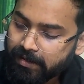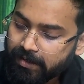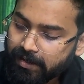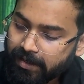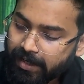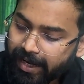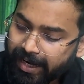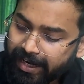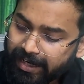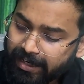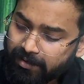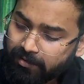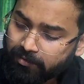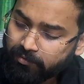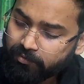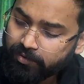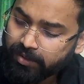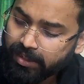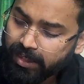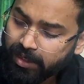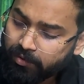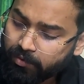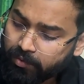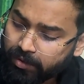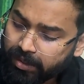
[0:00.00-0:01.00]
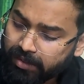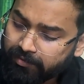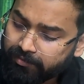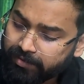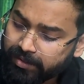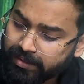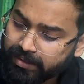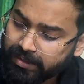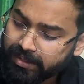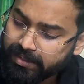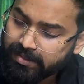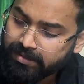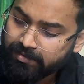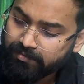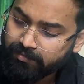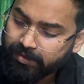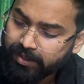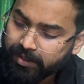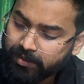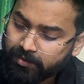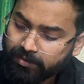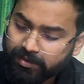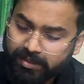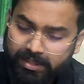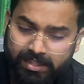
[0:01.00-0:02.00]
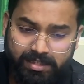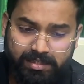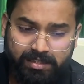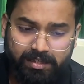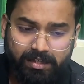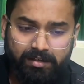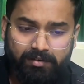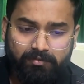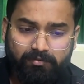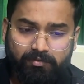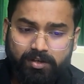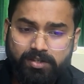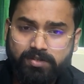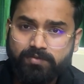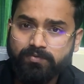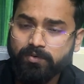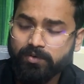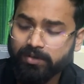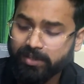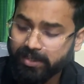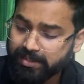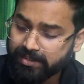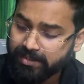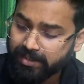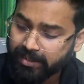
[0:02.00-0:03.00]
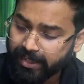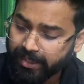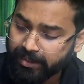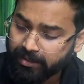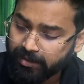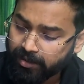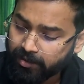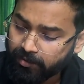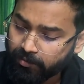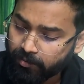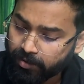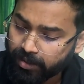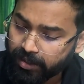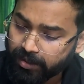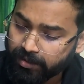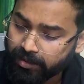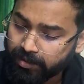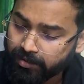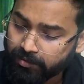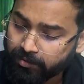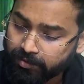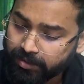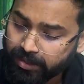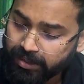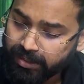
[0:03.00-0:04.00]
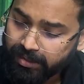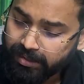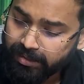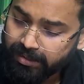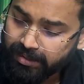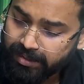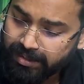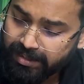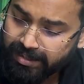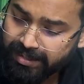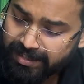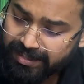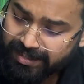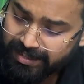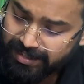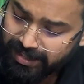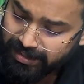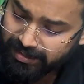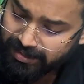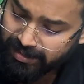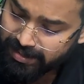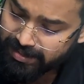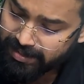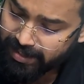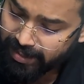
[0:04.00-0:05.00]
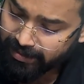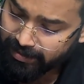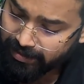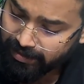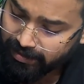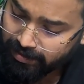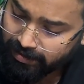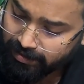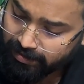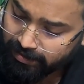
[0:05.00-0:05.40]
and we are okay with this. We know this phosphoglycerate would undergo the C3 cycle